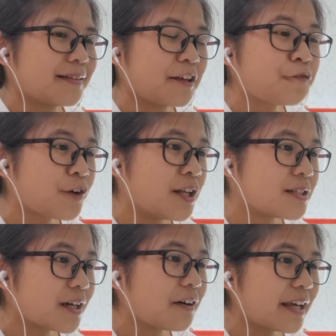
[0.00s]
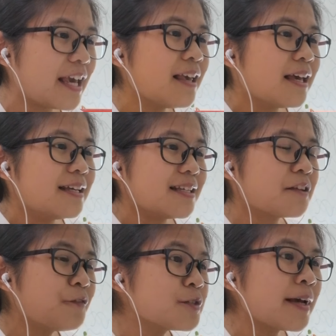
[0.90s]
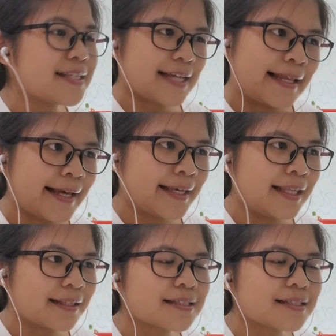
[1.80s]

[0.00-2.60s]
different. Okay, the first one is I like it.